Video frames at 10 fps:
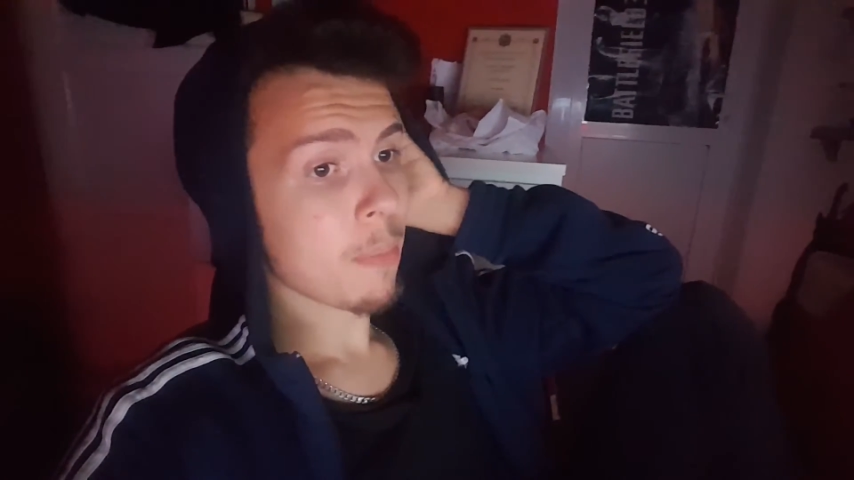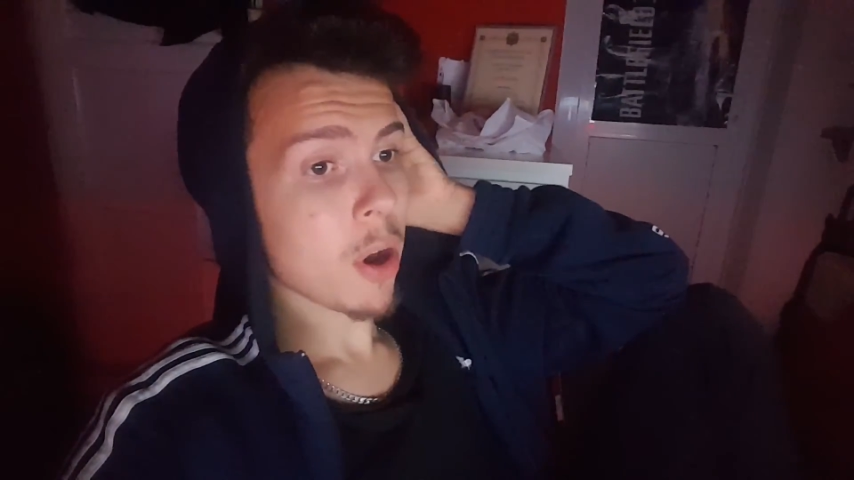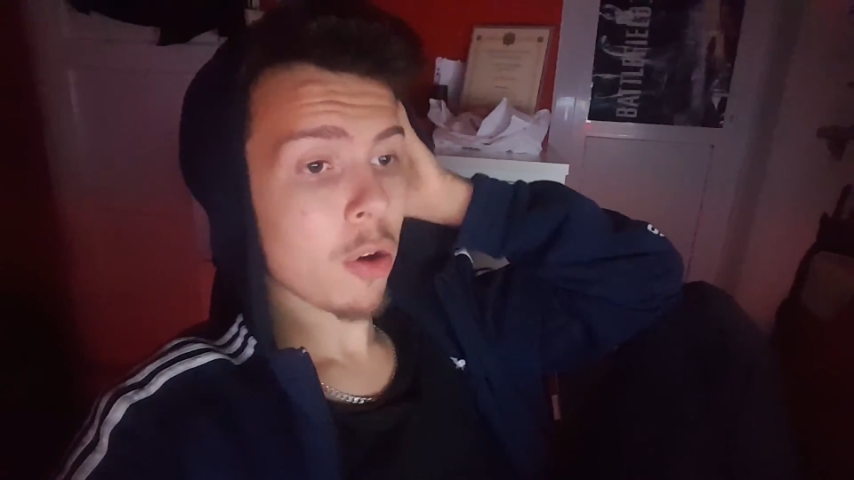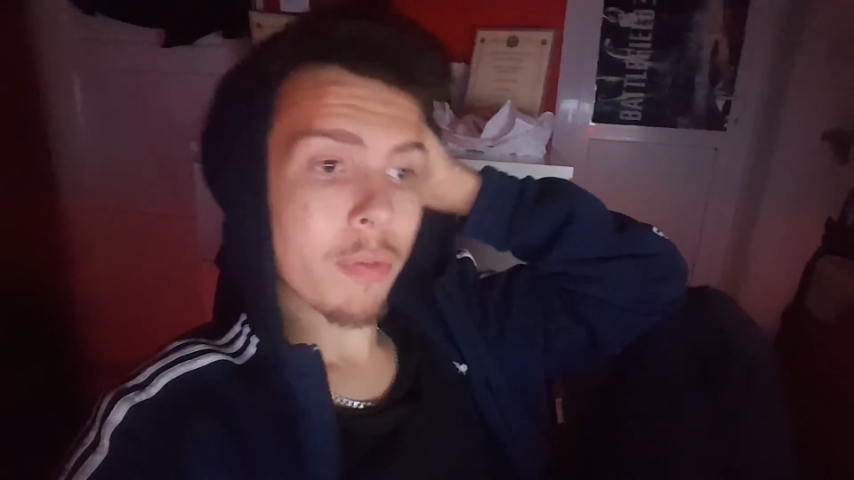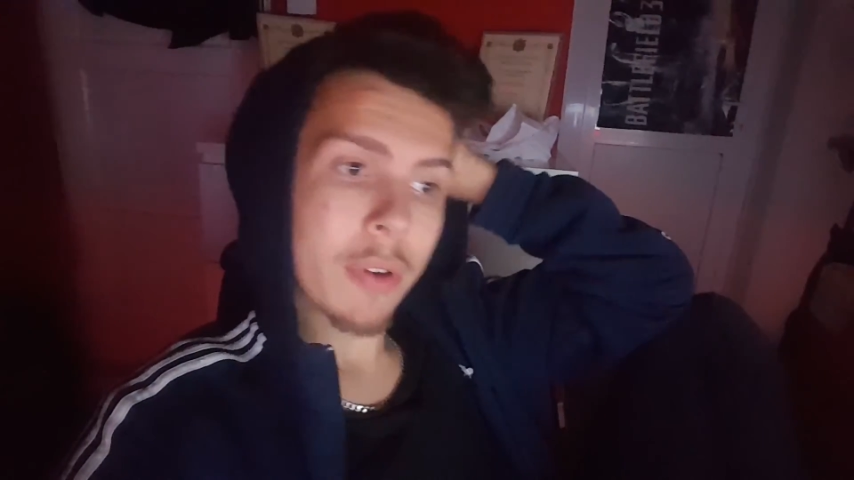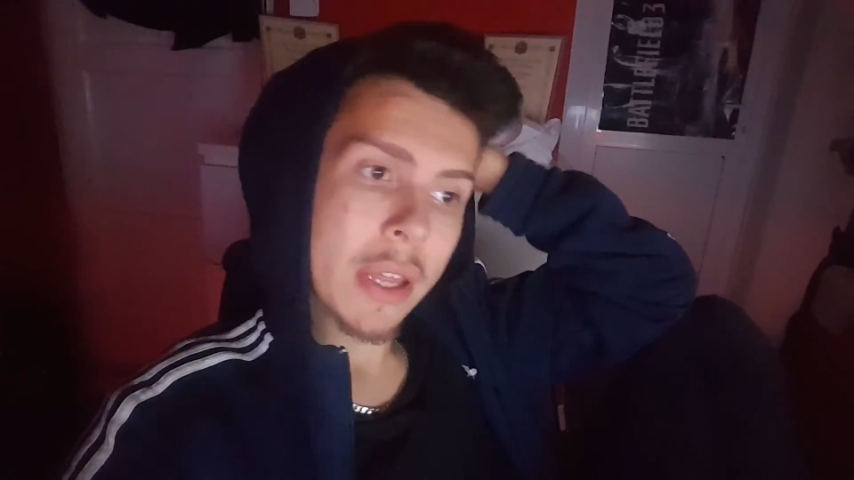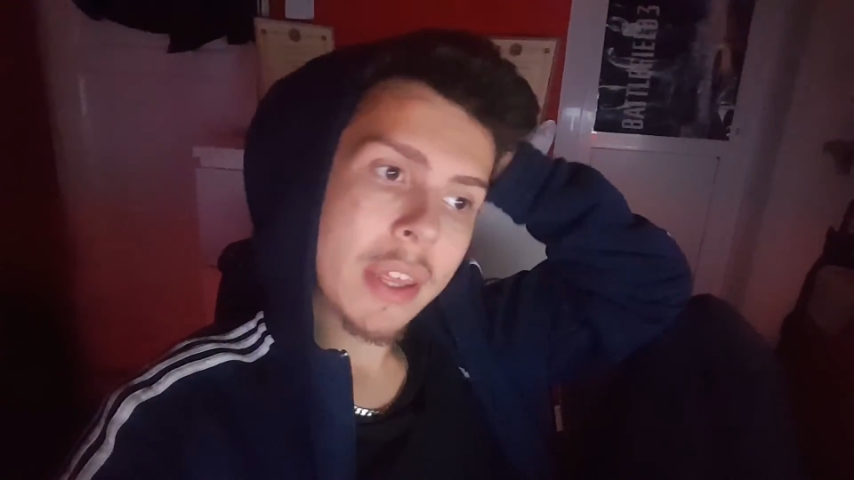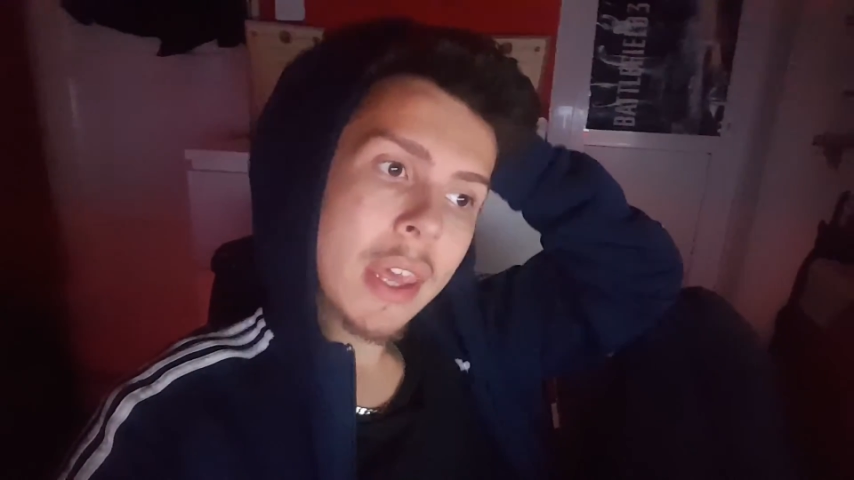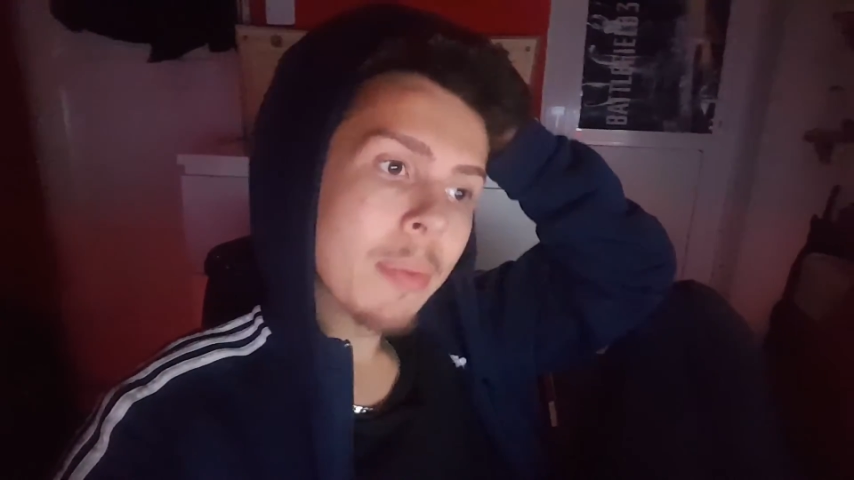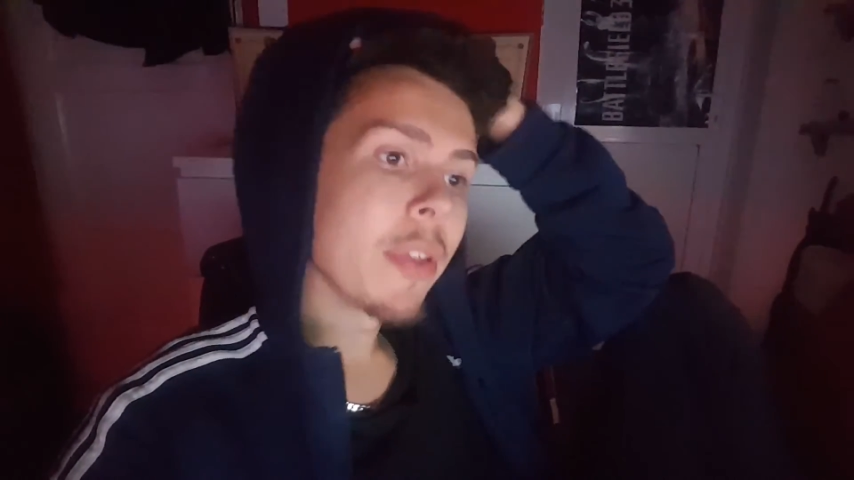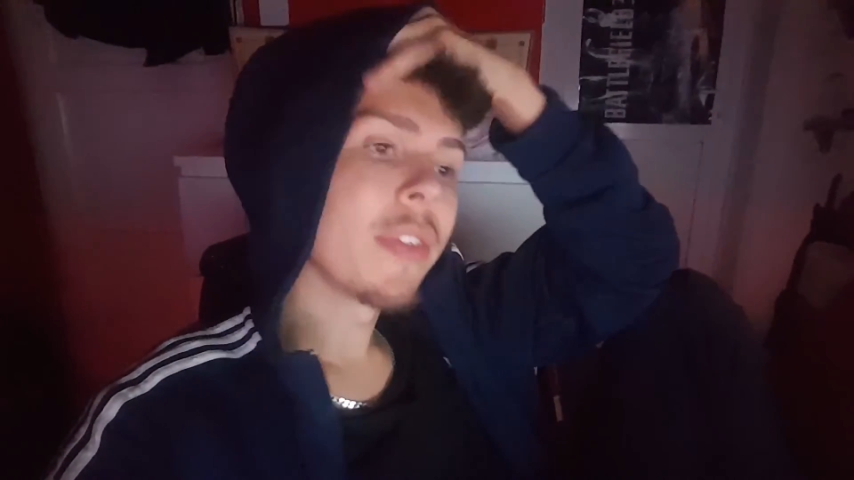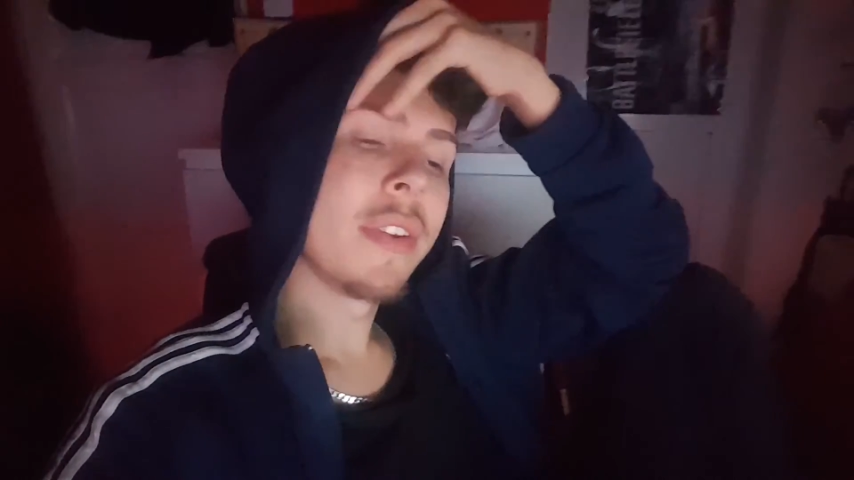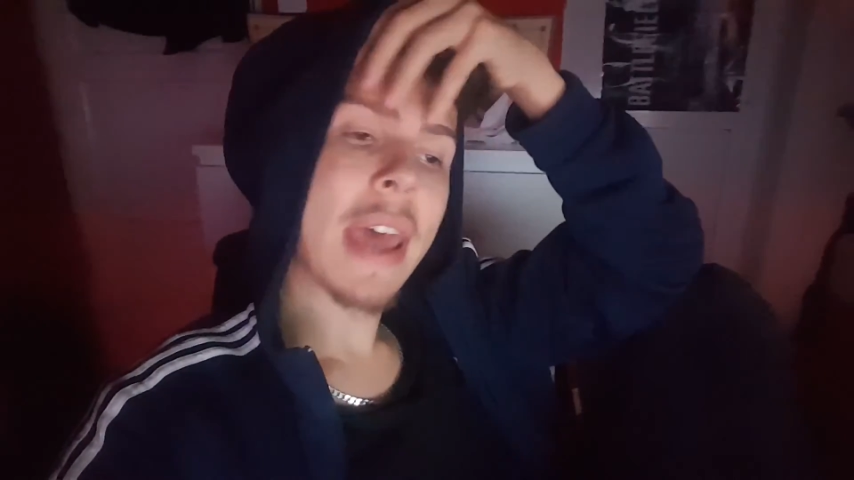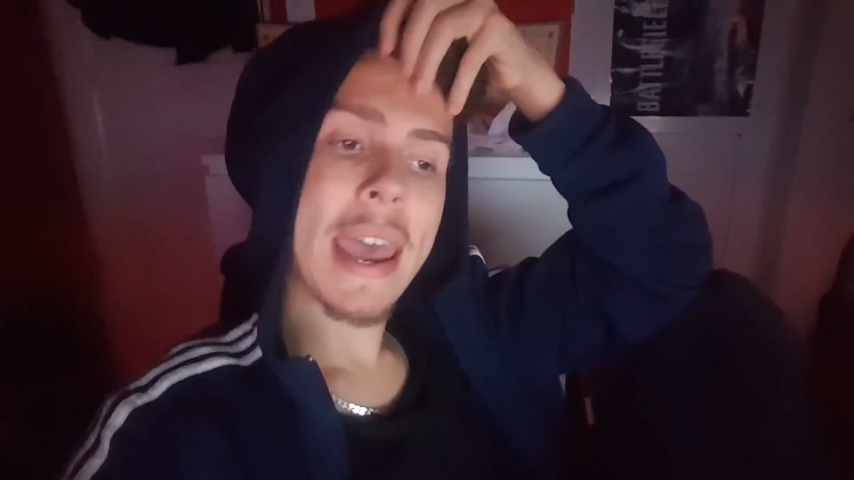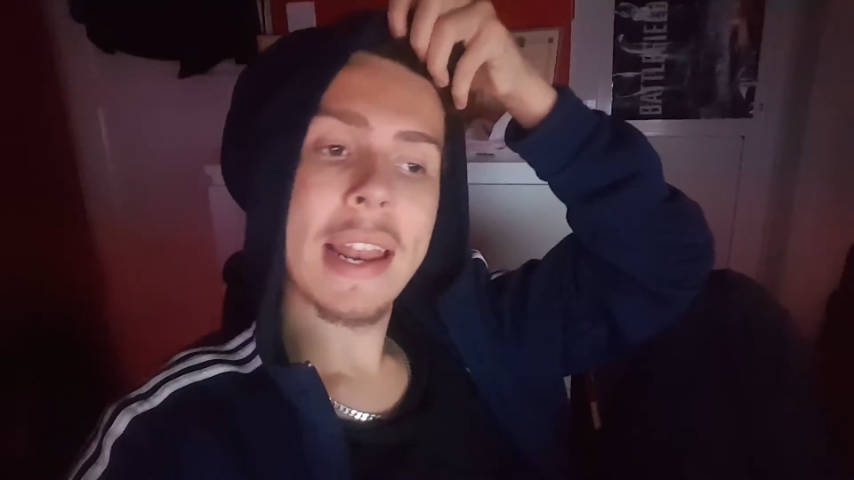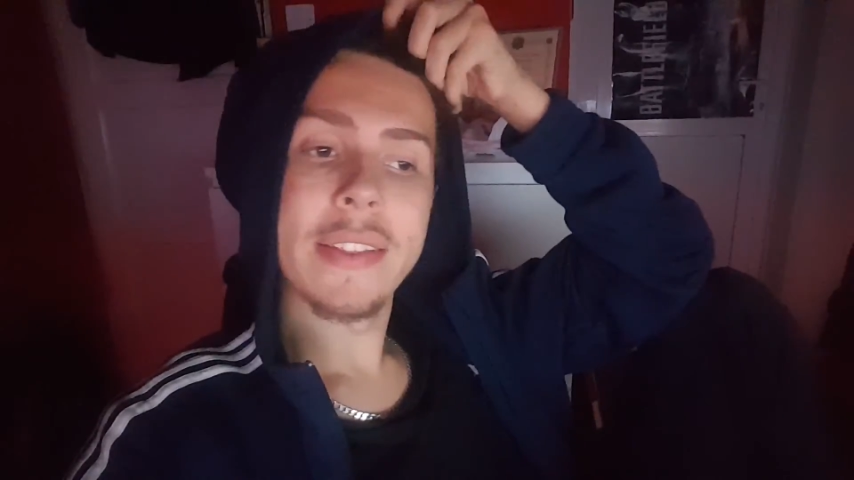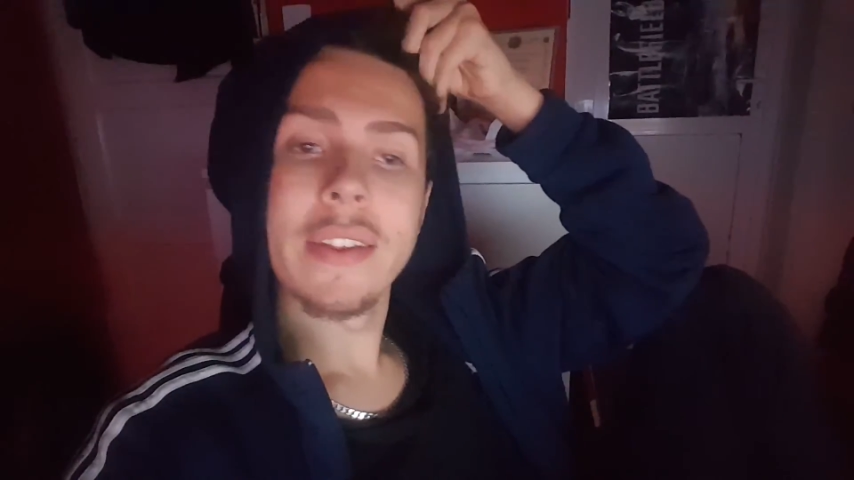hopefully keep this daily